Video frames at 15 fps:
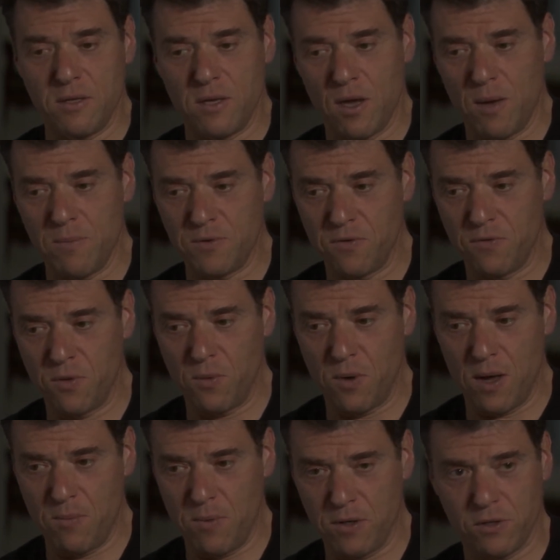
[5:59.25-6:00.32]
terms of the
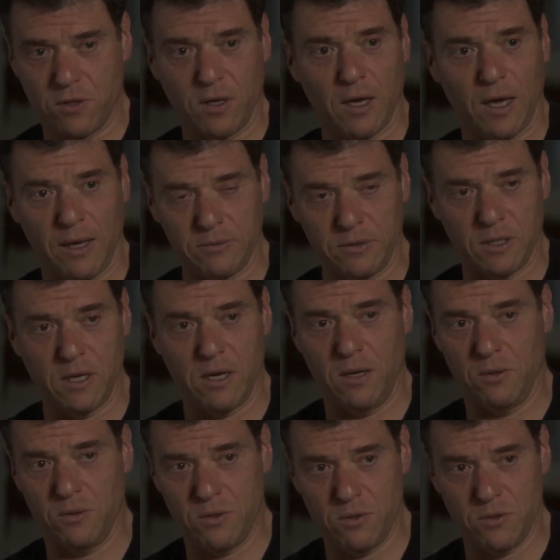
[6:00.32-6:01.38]
way in which the
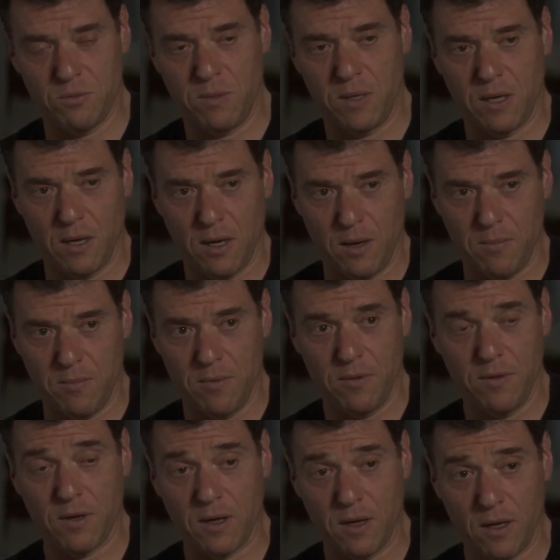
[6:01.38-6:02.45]
counterculture has become
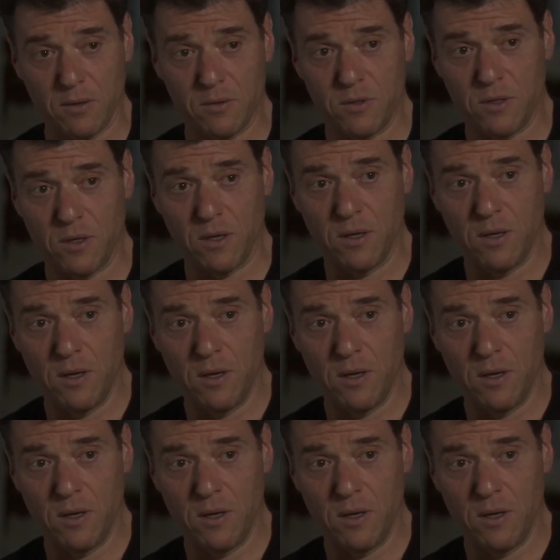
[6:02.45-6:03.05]
the culture,